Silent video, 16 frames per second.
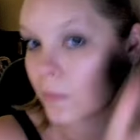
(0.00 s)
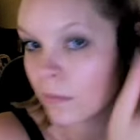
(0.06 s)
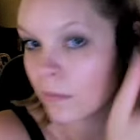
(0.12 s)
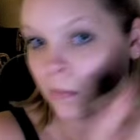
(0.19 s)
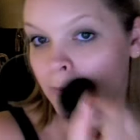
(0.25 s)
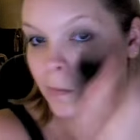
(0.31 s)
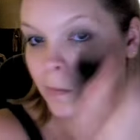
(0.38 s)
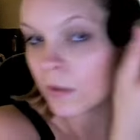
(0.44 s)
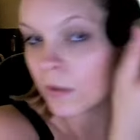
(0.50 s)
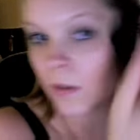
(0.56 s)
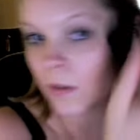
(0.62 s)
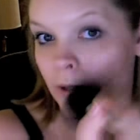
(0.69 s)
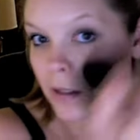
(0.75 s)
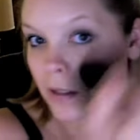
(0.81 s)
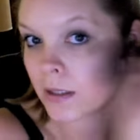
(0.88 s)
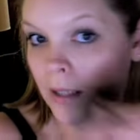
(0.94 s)
So
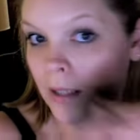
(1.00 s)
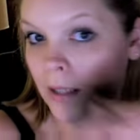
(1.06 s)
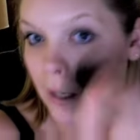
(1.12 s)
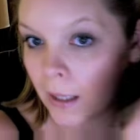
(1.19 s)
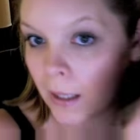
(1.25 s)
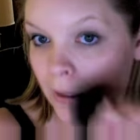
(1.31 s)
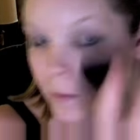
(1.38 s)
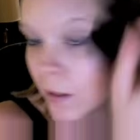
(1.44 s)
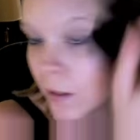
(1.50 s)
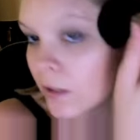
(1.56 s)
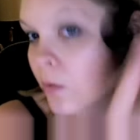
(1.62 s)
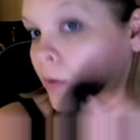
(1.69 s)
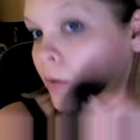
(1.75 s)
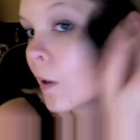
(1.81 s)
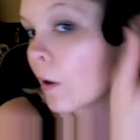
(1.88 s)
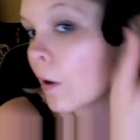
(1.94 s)
that's it. That's
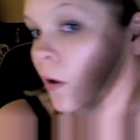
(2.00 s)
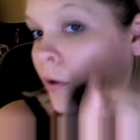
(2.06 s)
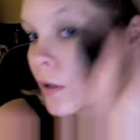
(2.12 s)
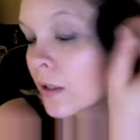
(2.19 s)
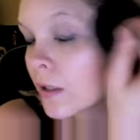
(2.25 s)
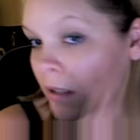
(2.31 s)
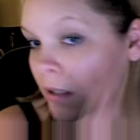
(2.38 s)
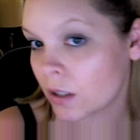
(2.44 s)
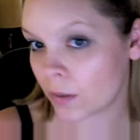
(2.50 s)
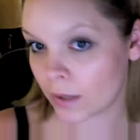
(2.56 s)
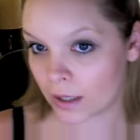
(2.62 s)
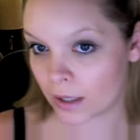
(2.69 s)
really all there is to it.